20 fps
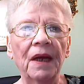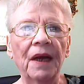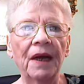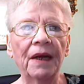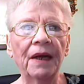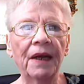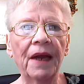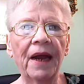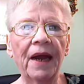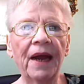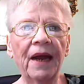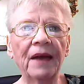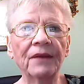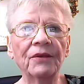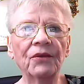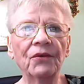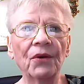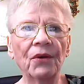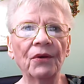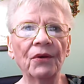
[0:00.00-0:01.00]
and
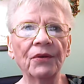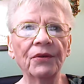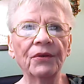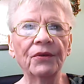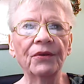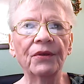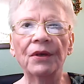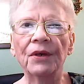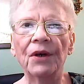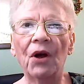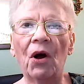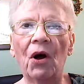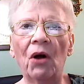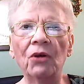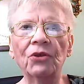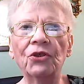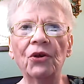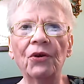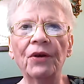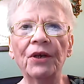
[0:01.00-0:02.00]
cancels
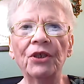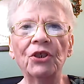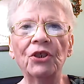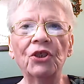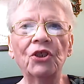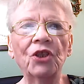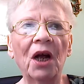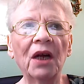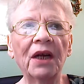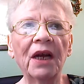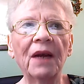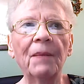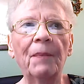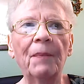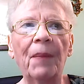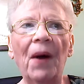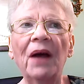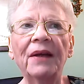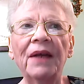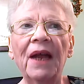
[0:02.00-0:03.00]
culture and shocking
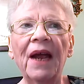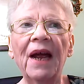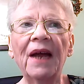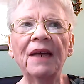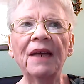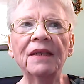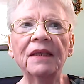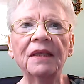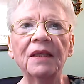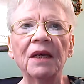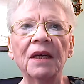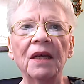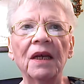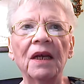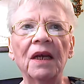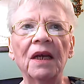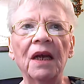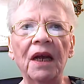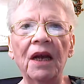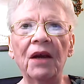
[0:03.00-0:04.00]
podcast
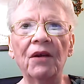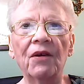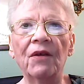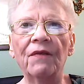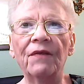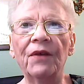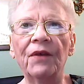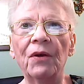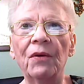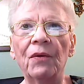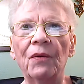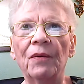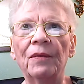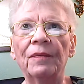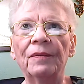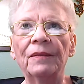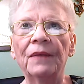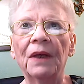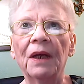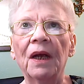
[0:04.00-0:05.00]
interview.
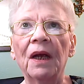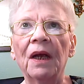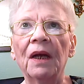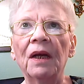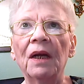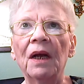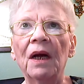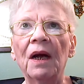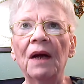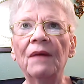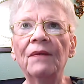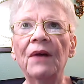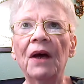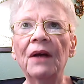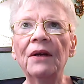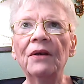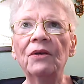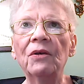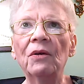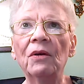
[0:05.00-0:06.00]
Now, I've
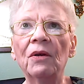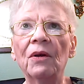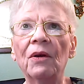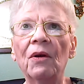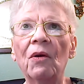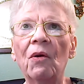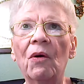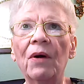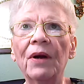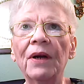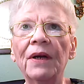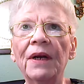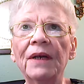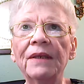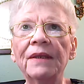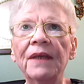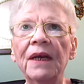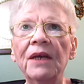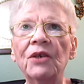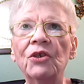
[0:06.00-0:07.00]
got to do a little
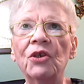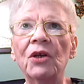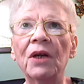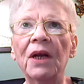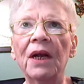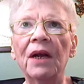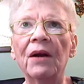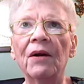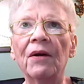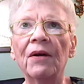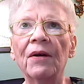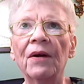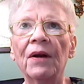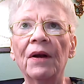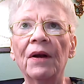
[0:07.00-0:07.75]
organization here,